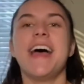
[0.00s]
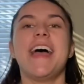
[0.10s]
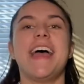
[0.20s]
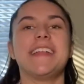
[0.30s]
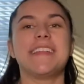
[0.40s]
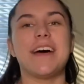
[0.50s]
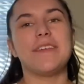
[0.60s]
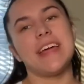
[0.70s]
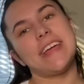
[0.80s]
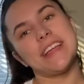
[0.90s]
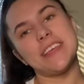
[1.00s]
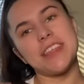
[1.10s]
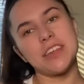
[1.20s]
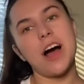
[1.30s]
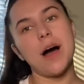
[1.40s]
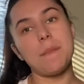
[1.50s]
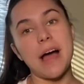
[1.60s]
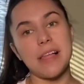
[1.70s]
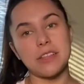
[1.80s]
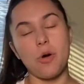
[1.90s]
is that when I get to the top, I
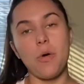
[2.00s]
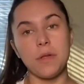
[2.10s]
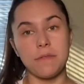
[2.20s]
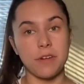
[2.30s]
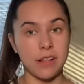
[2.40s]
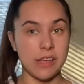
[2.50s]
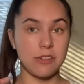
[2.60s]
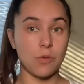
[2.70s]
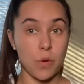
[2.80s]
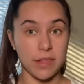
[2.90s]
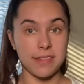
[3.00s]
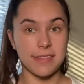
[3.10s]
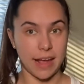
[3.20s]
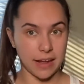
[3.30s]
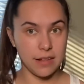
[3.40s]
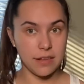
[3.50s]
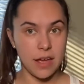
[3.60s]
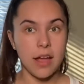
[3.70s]
like to hold it for at least one second.